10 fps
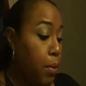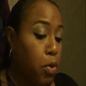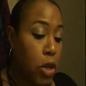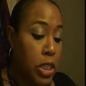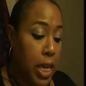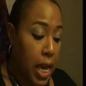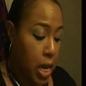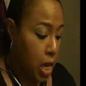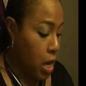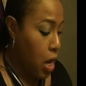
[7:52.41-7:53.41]
and I'm going to
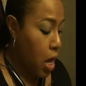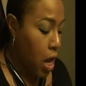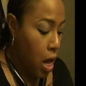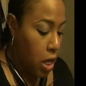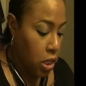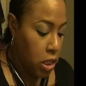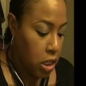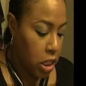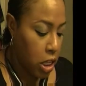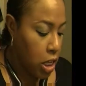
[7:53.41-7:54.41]
take
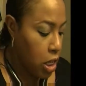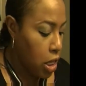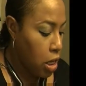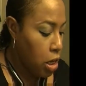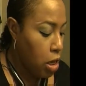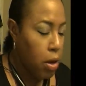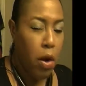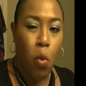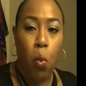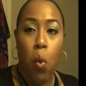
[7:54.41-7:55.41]
the
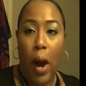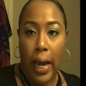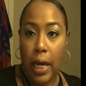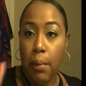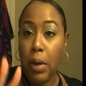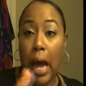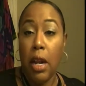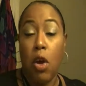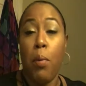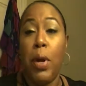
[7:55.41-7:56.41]
white, and I'm
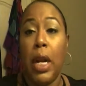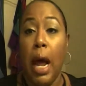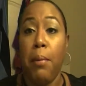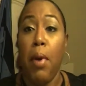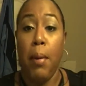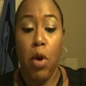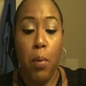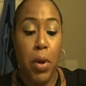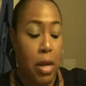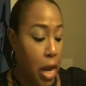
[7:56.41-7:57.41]
not going to put a lot. I'm probably
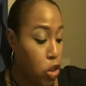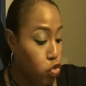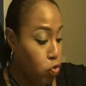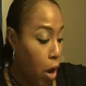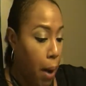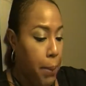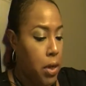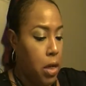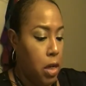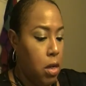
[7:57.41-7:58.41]
going to put a
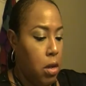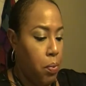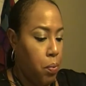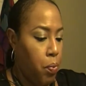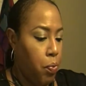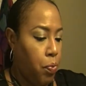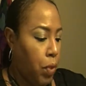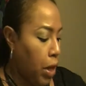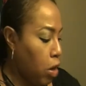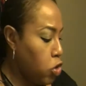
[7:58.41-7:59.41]
drop in,
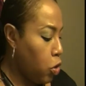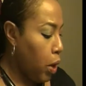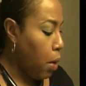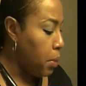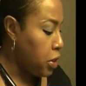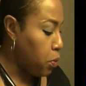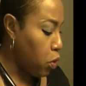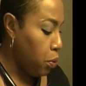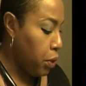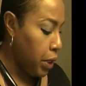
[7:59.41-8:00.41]
and I'll show you how much I'm going to